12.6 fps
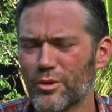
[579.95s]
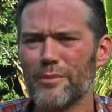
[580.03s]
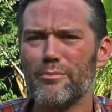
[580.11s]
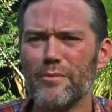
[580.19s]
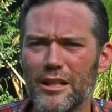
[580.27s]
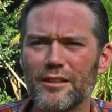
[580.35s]
by
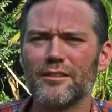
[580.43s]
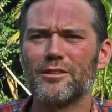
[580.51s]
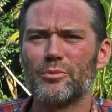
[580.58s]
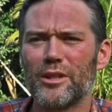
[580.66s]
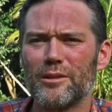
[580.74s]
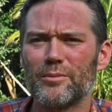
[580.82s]
millions
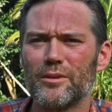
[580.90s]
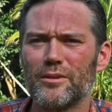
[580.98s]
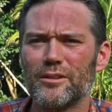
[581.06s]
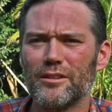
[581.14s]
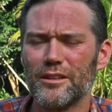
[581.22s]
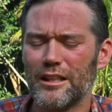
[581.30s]
of people,
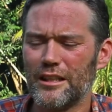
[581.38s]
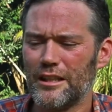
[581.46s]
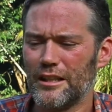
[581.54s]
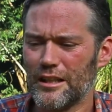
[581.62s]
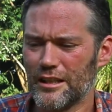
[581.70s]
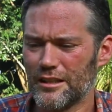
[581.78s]

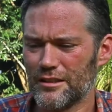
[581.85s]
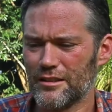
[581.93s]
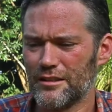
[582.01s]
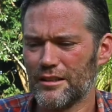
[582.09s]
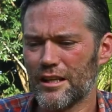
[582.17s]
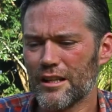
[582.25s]
and
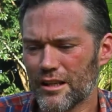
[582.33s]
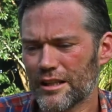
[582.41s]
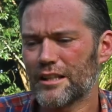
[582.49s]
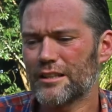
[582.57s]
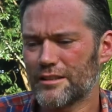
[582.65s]
I